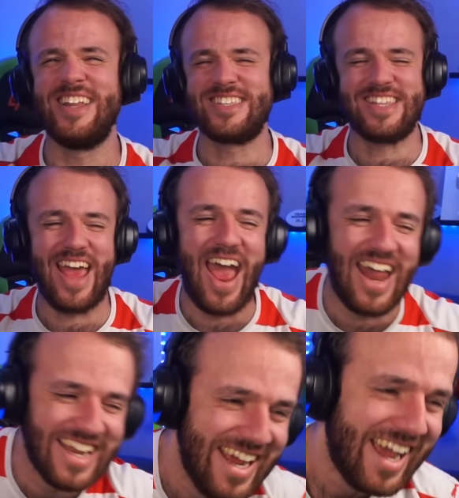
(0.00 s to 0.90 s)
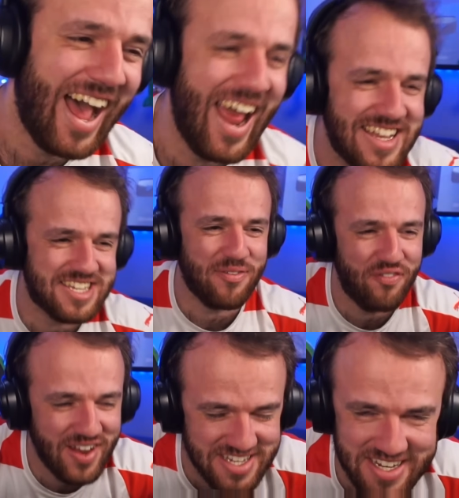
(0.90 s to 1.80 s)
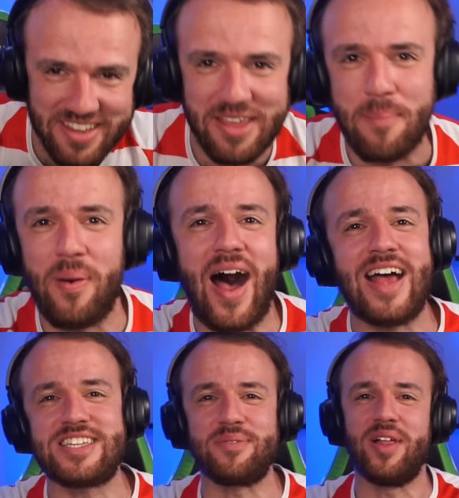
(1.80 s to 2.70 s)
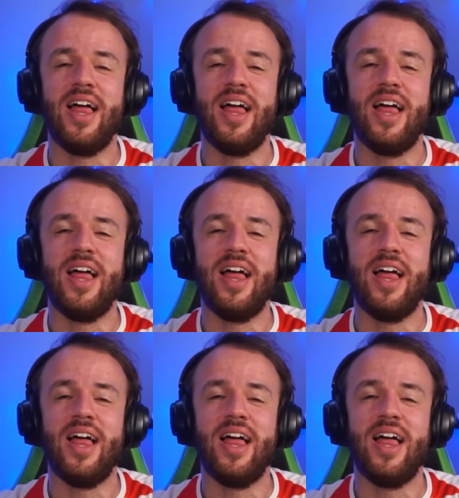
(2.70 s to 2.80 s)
is that? It's physically impossible.